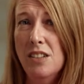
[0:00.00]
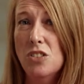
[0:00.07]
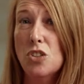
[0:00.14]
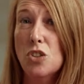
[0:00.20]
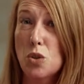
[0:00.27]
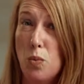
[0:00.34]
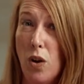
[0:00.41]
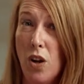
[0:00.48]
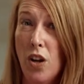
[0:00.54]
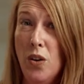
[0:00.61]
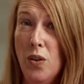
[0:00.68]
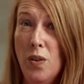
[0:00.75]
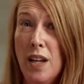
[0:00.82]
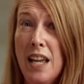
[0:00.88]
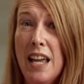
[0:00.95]
to
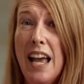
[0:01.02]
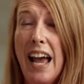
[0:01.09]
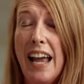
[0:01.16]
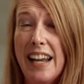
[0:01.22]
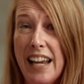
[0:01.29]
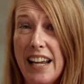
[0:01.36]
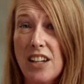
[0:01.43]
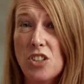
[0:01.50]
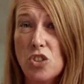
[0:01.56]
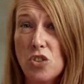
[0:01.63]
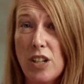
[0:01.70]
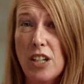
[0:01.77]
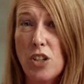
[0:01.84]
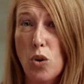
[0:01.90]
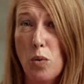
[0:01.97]
swallow and eat and
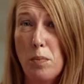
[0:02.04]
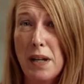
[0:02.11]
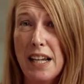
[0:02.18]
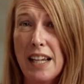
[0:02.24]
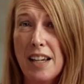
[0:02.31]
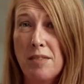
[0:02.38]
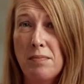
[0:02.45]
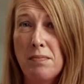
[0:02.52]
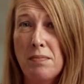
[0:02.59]
drink normally.